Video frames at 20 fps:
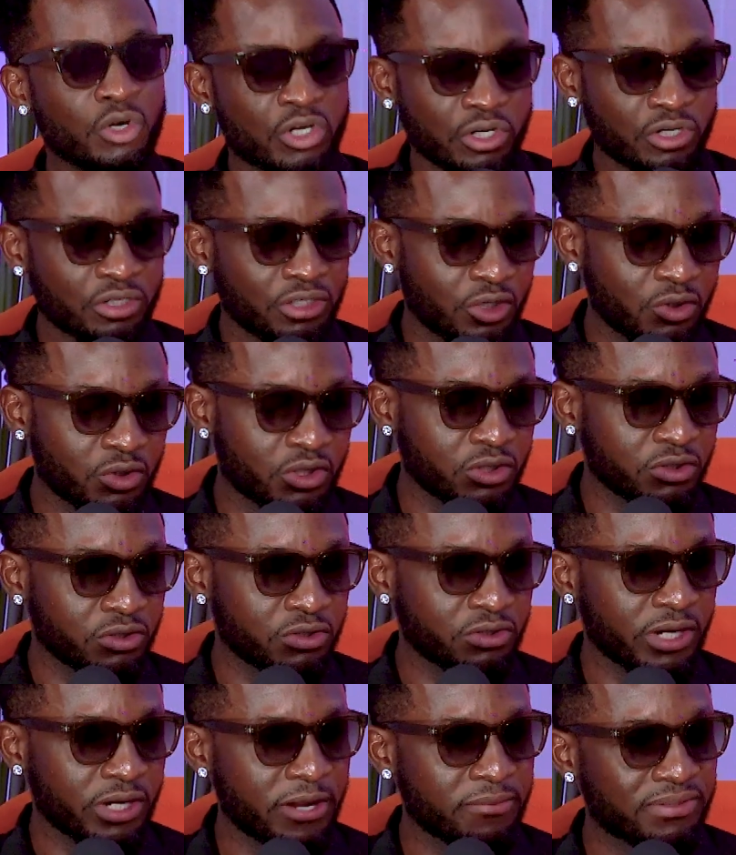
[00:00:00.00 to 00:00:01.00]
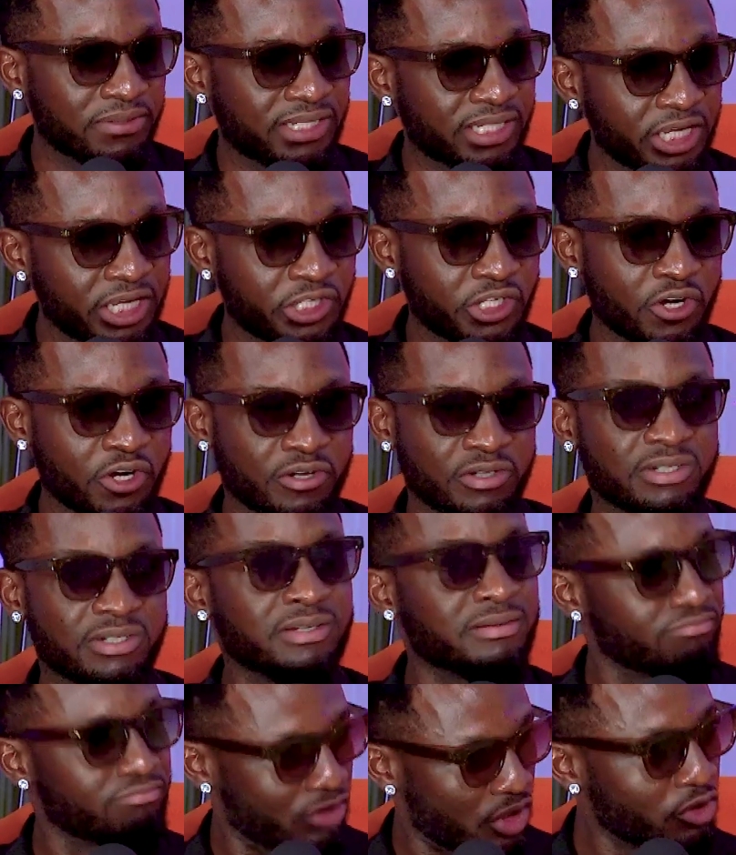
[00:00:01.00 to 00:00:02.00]
local stations,
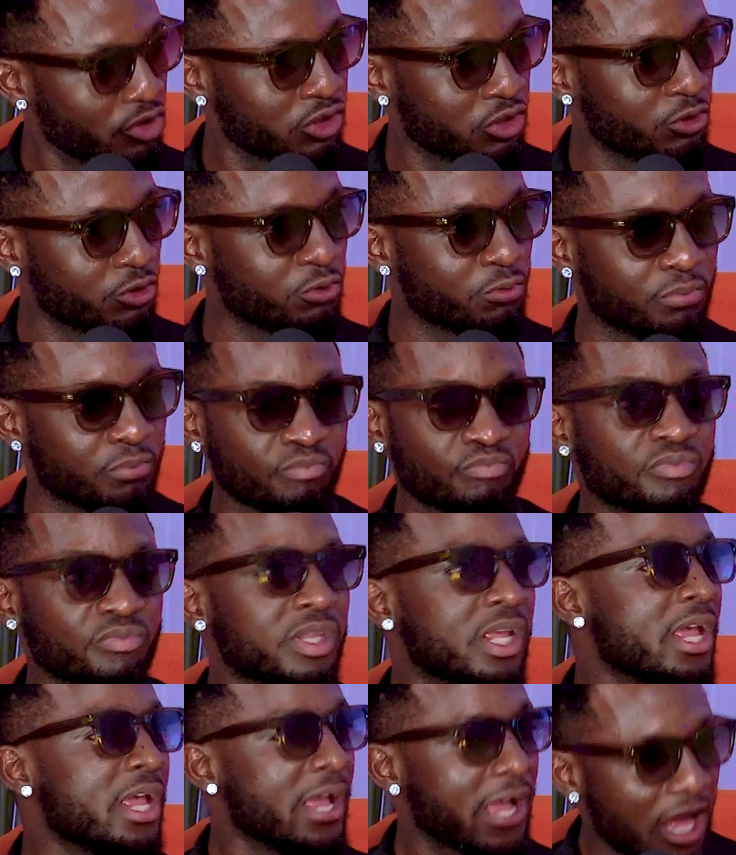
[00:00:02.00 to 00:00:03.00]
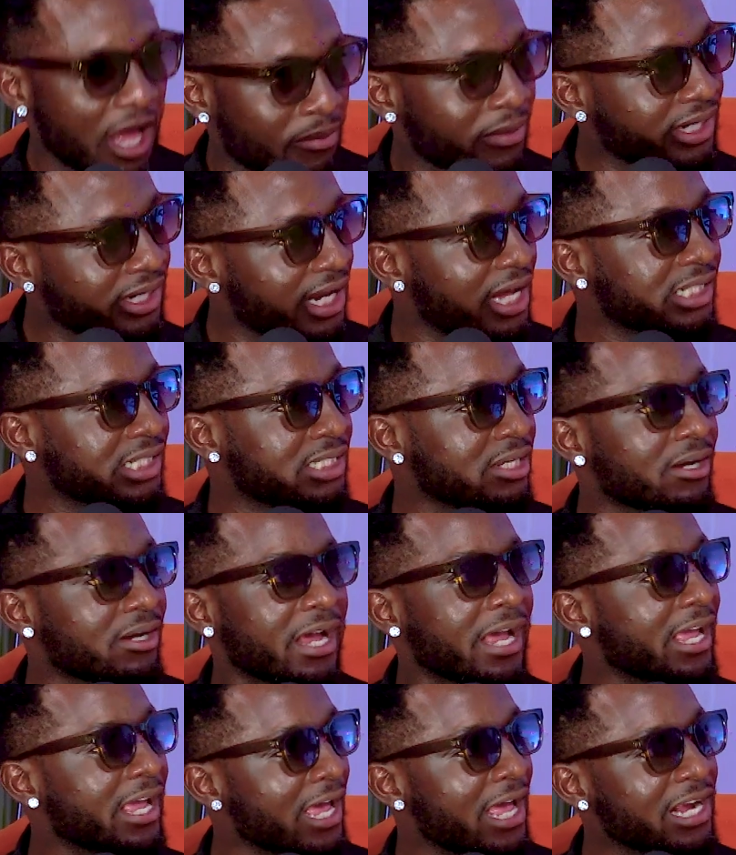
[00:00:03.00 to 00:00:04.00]
YouTube. I'm an actor.
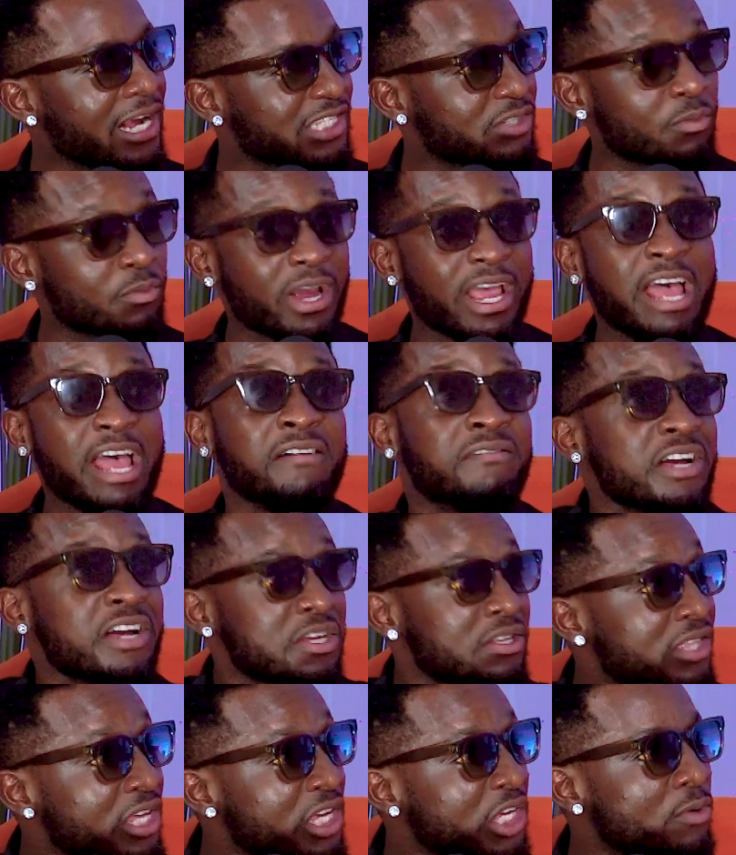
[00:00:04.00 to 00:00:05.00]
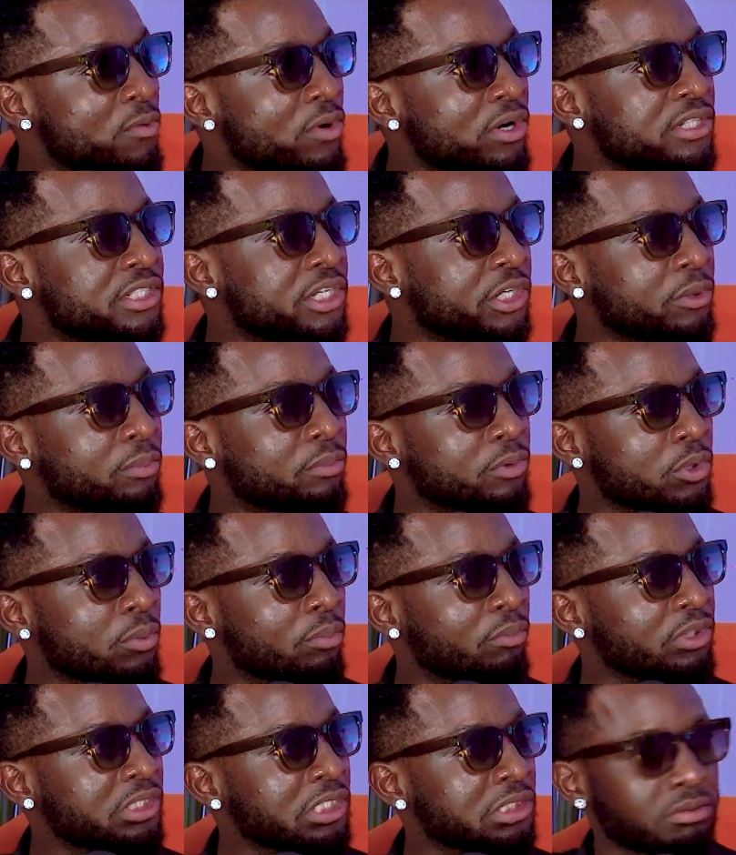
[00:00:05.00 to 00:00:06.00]
I act wherever you think you want to take your
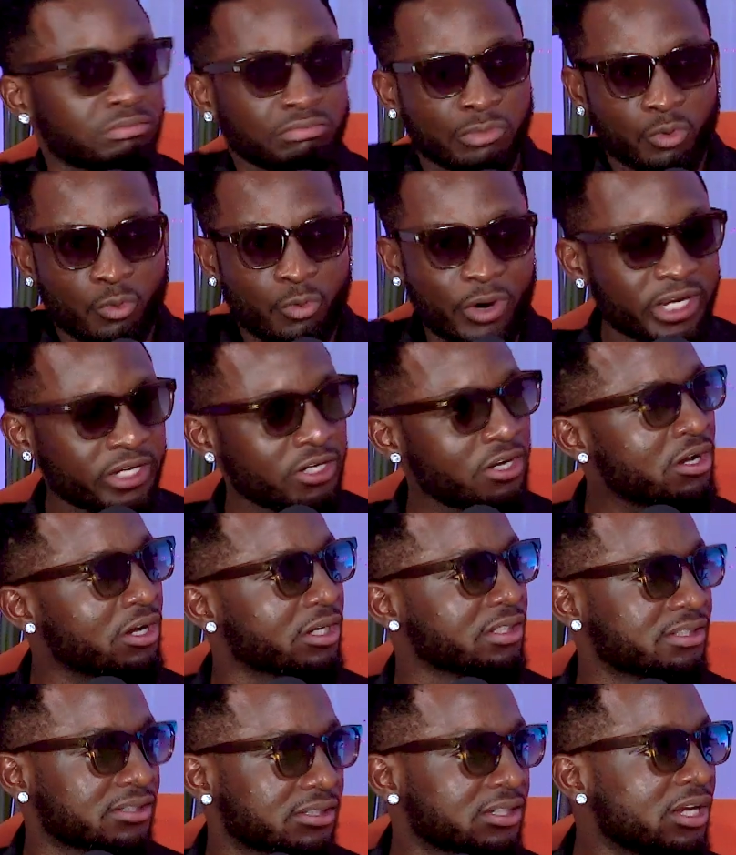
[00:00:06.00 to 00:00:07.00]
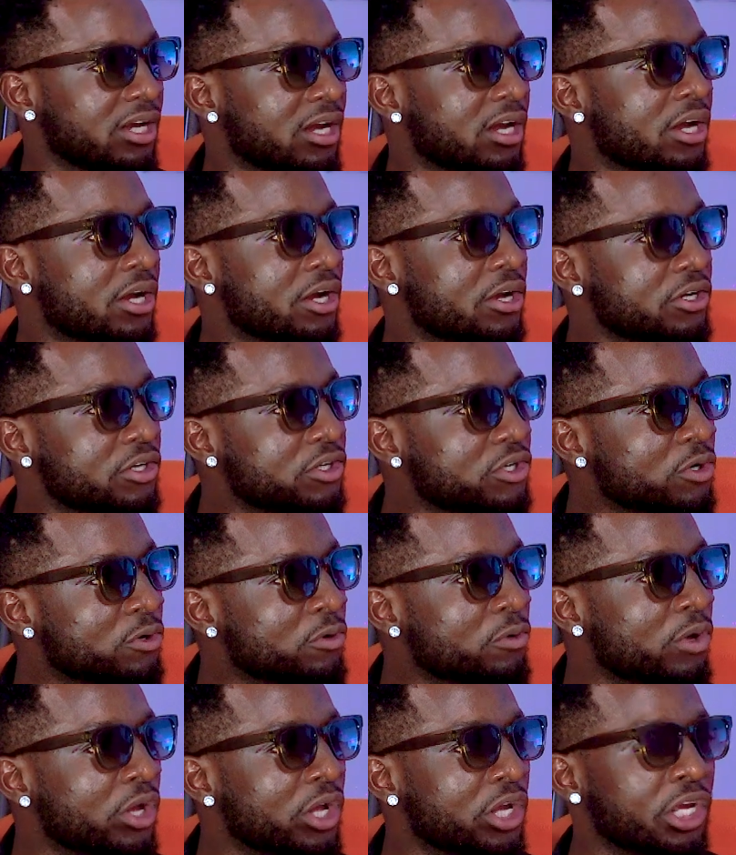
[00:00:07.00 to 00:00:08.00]
project. Why not?
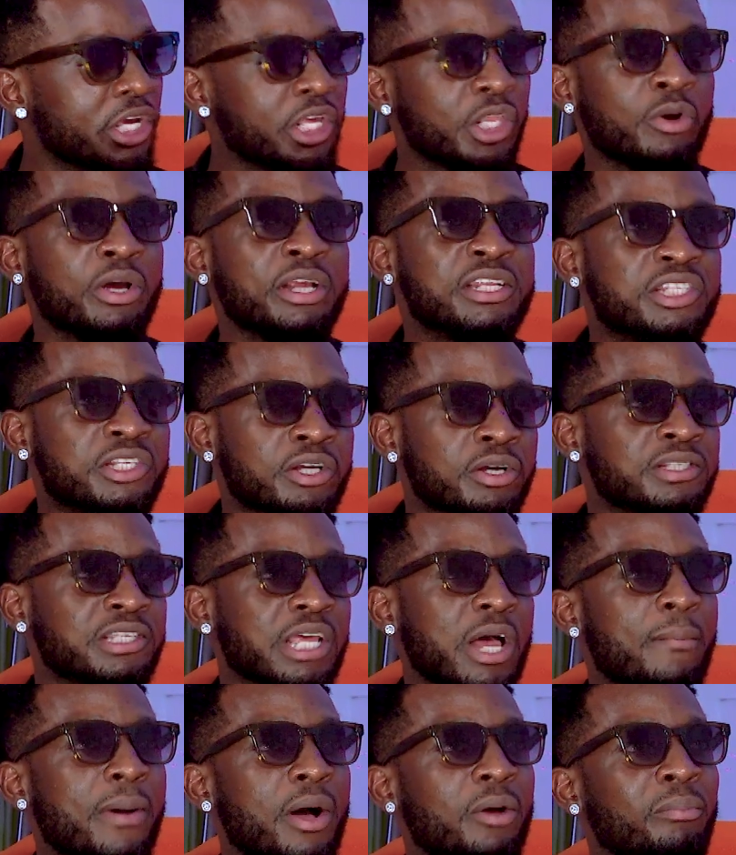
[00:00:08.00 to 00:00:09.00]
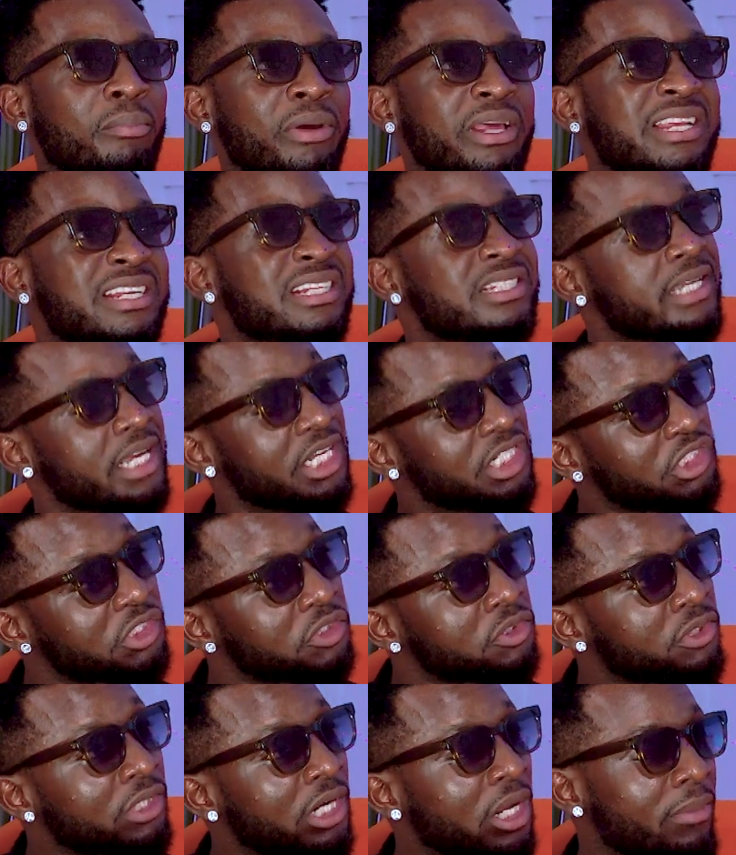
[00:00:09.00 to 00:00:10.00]
It's just about being
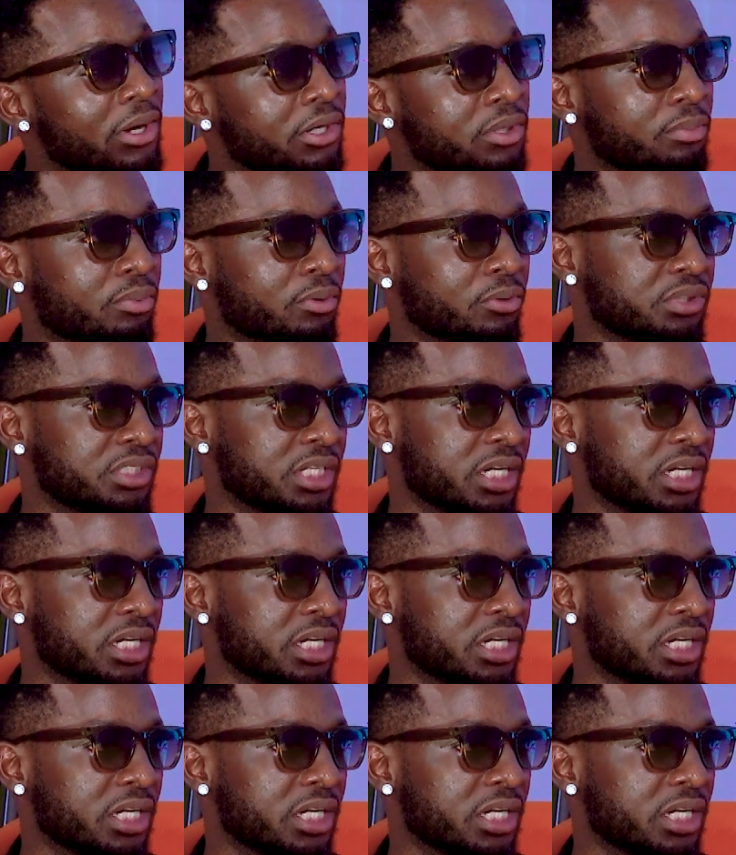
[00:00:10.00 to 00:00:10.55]
intentional about the project.